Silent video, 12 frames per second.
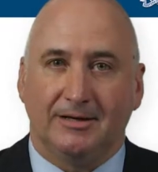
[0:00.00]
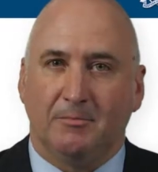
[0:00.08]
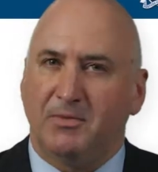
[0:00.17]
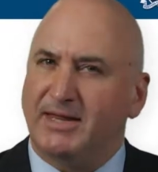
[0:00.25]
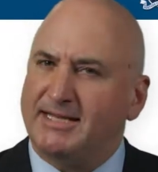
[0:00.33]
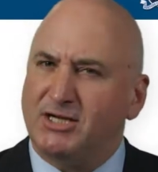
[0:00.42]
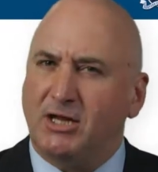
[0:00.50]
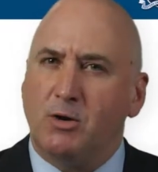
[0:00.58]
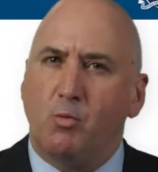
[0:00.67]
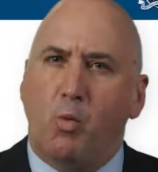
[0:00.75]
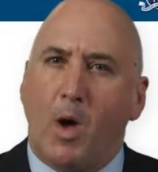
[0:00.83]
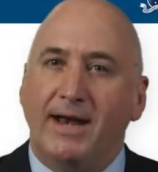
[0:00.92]
But that's only
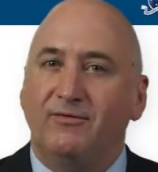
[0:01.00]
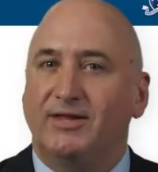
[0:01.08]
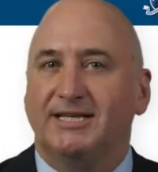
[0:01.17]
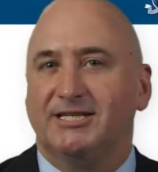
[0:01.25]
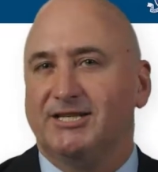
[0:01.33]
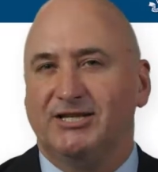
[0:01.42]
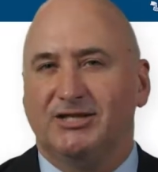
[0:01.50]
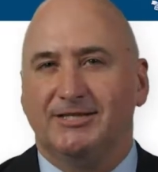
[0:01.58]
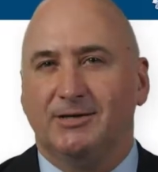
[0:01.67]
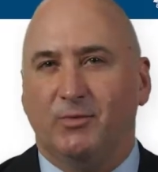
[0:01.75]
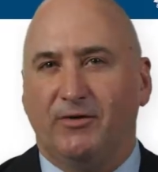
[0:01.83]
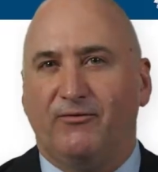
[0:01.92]
one of the decisions
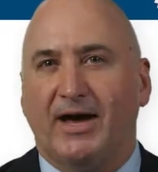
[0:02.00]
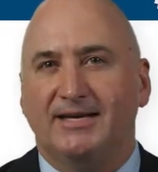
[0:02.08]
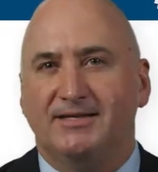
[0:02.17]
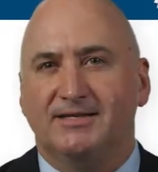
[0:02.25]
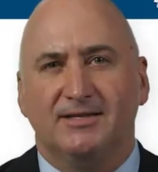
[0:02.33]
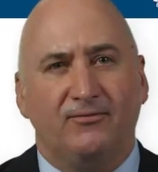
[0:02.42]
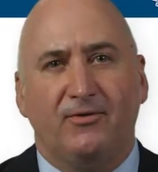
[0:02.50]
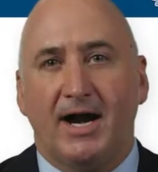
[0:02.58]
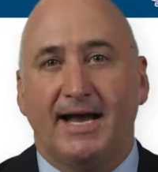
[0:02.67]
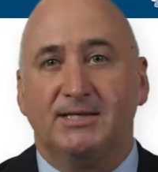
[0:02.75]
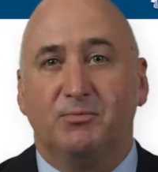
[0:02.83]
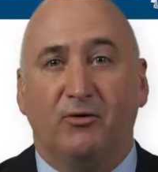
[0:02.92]
that we face as a
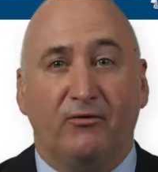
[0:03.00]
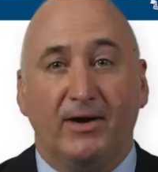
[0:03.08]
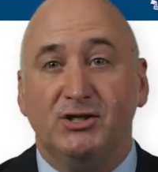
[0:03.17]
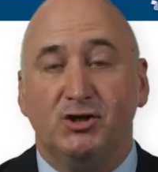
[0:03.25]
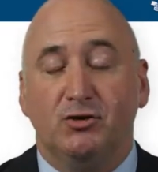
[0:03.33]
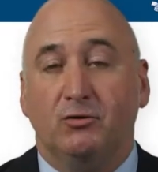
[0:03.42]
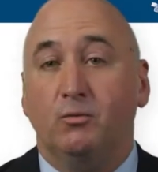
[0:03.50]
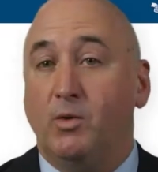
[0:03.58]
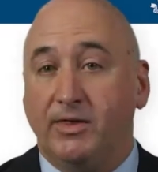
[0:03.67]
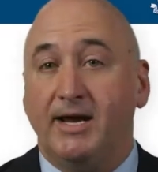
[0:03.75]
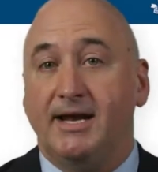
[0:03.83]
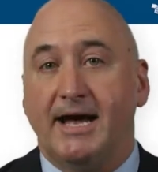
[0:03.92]
finance professional
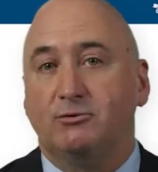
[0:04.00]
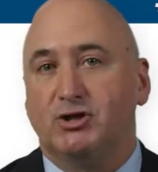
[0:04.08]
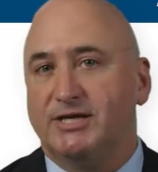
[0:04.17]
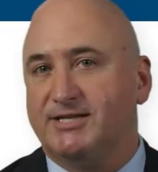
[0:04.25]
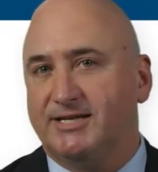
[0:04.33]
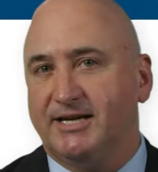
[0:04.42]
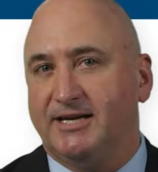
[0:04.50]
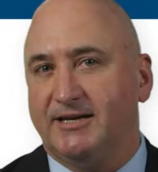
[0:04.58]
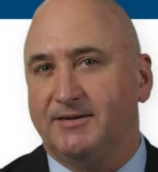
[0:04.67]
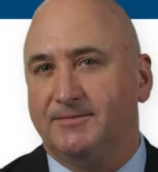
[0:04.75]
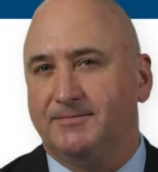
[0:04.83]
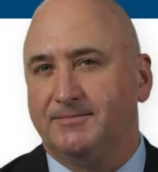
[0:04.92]
within LGC.
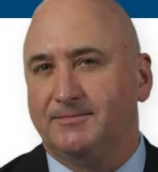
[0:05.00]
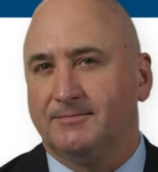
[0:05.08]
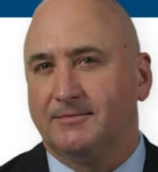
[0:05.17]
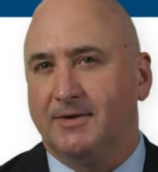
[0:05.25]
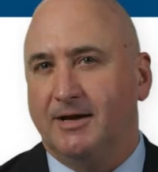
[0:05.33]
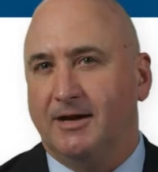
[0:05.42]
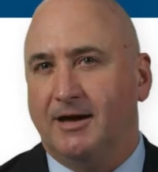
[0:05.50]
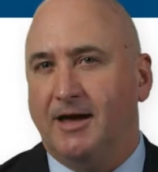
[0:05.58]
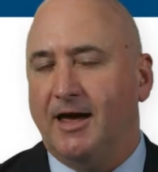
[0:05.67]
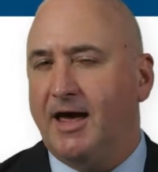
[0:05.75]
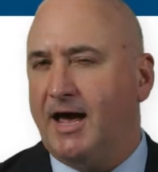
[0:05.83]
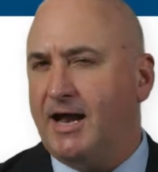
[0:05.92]

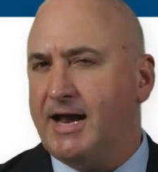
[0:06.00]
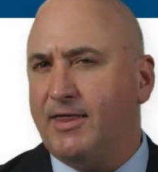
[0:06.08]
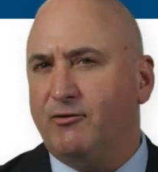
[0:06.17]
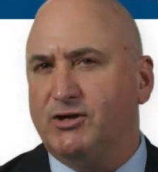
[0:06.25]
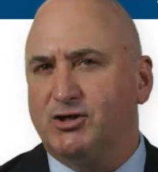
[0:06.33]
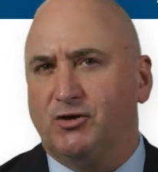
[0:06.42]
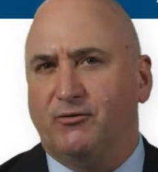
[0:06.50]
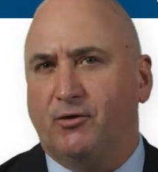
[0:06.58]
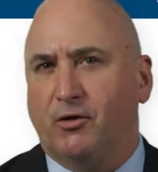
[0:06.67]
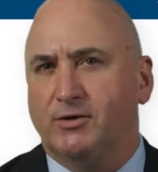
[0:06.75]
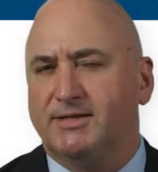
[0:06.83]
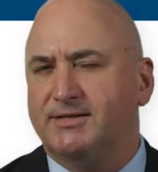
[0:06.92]
Another issue
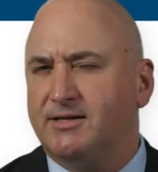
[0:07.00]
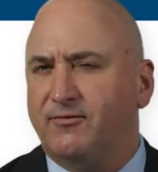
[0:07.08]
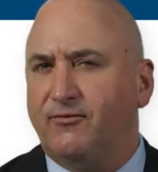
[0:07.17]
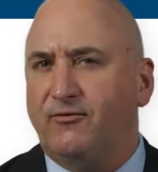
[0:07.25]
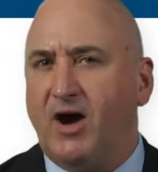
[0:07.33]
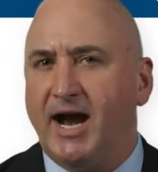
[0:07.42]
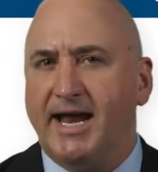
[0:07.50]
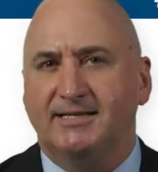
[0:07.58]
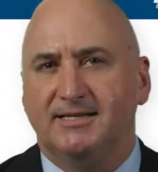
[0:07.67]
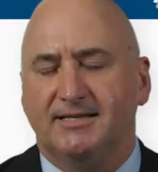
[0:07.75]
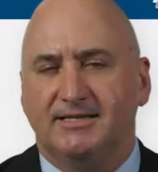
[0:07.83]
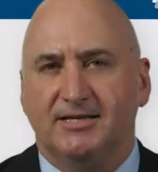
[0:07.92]
for us is the
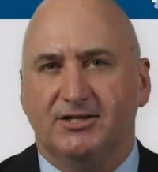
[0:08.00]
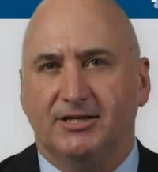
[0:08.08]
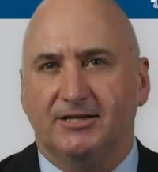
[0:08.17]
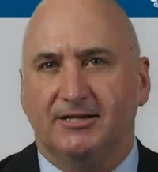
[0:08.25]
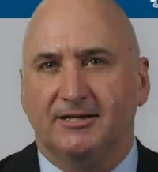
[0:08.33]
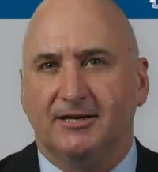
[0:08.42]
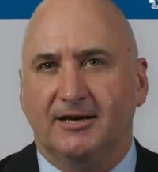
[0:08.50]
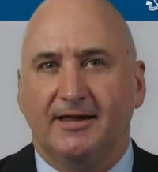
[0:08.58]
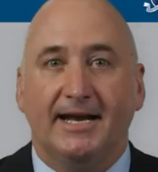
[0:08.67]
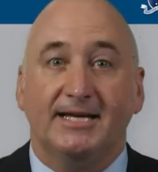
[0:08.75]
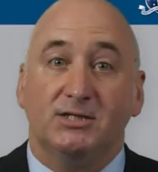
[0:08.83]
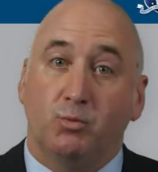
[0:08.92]
financing decision. That
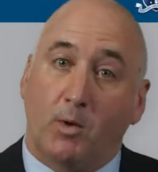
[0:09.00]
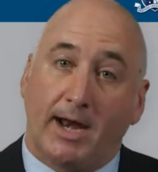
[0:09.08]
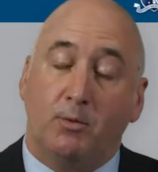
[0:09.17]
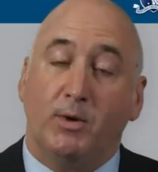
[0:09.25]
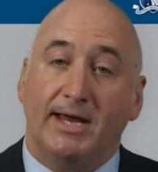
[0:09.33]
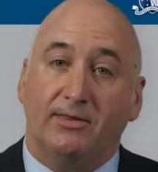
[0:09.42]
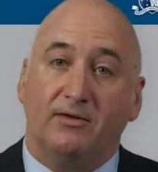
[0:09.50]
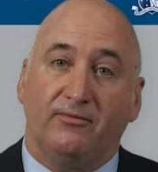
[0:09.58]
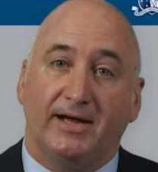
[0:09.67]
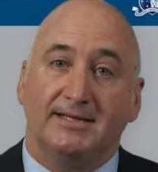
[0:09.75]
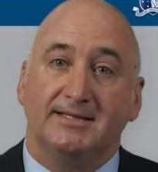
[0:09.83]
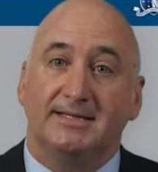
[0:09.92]
is, where do we get the
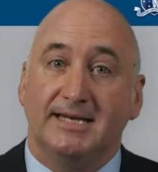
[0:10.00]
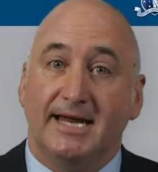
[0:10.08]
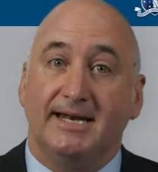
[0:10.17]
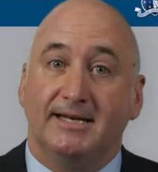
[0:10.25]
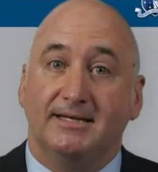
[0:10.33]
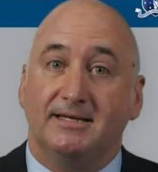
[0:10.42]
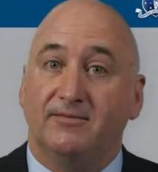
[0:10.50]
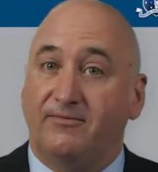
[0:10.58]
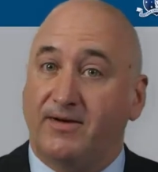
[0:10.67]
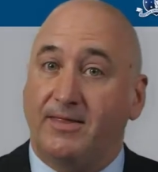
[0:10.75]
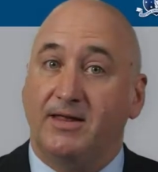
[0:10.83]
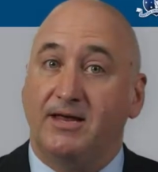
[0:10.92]
funds needed to
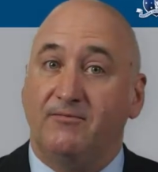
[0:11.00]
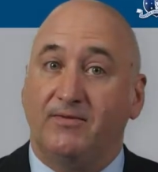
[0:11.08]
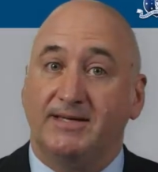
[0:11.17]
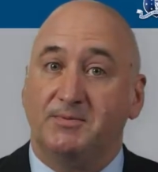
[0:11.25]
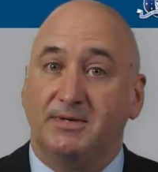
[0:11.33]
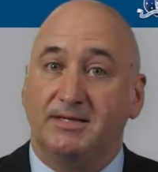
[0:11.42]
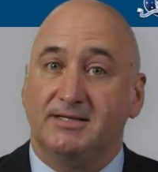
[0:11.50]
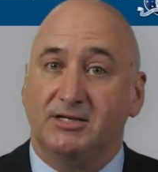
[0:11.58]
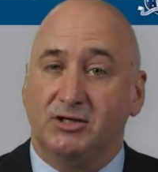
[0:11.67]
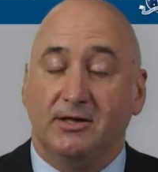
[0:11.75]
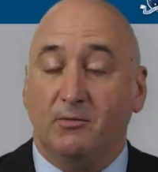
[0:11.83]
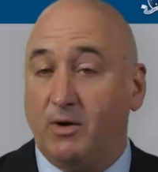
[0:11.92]
fund the investment
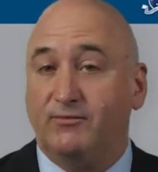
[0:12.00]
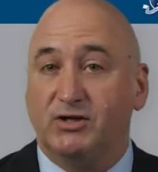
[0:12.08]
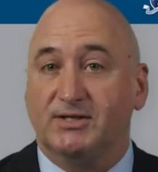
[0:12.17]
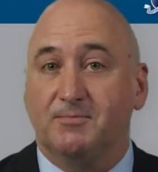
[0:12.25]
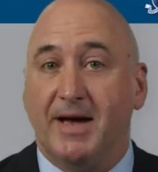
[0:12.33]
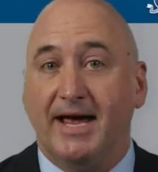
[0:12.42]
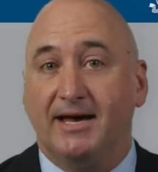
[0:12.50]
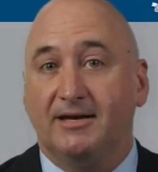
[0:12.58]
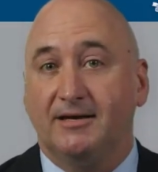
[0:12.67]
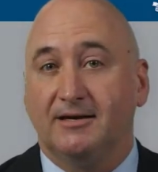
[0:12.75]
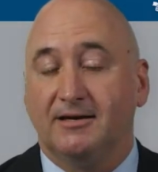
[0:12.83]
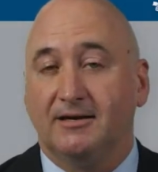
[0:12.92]
decision that we've just made?
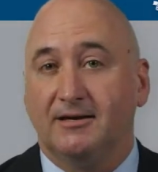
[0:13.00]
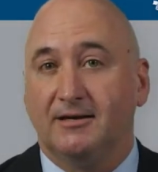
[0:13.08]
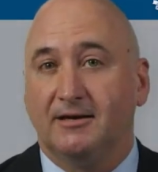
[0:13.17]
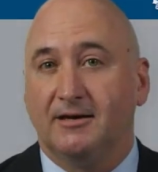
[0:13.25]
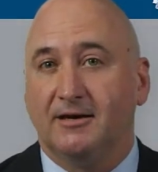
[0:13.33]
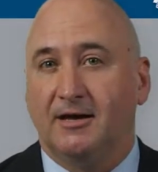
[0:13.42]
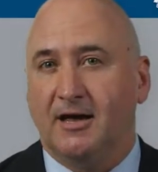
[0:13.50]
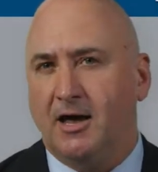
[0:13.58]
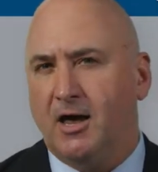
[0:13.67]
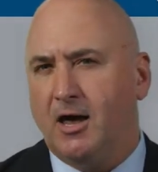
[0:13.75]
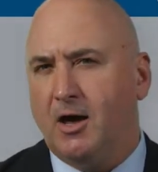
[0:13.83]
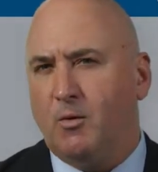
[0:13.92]

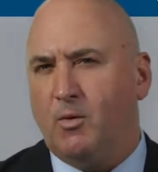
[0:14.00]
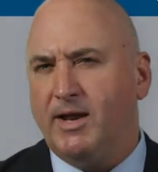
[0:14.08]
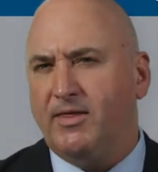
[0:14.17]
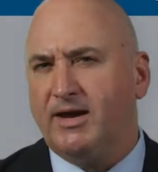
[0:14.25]
One of the